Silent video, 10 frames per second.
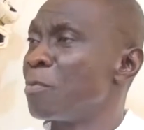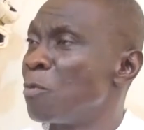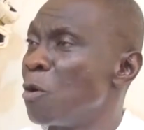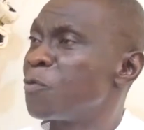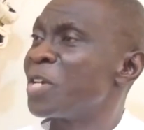
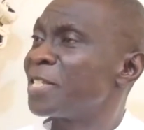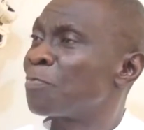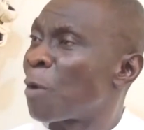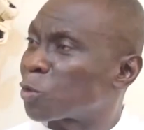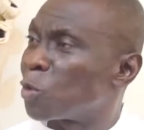remove
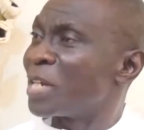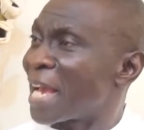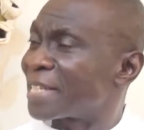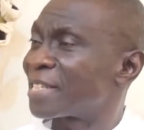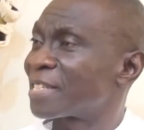these
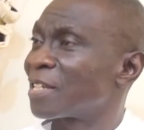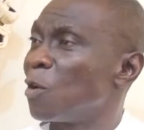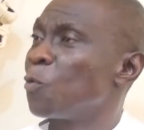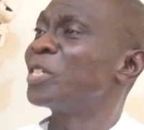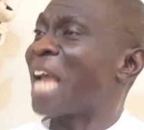bottlenecks
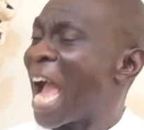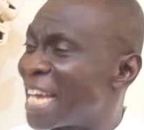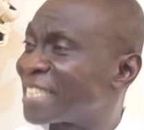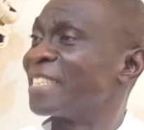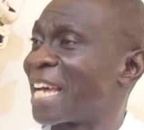which are
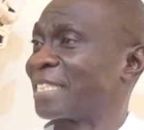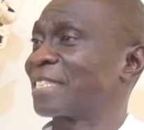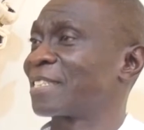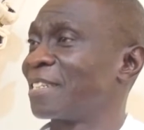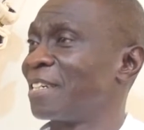hurting
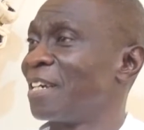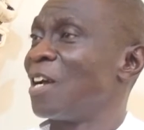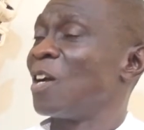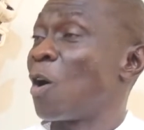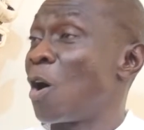us.
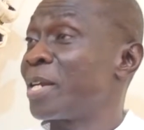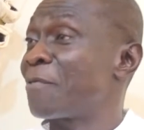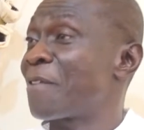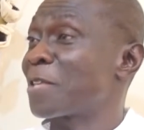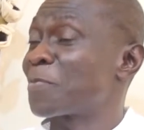All
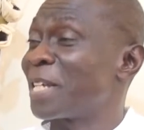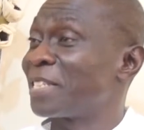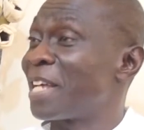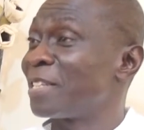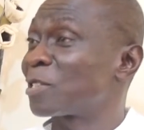the vice
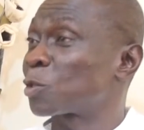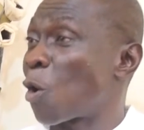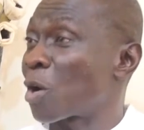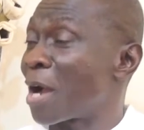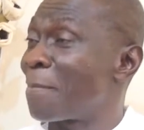presidents
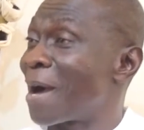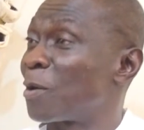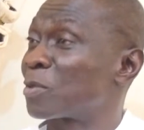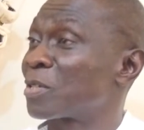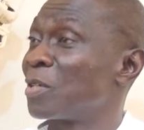talk
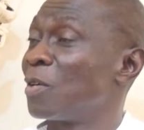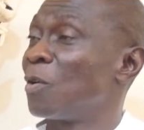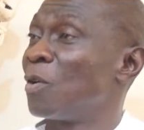about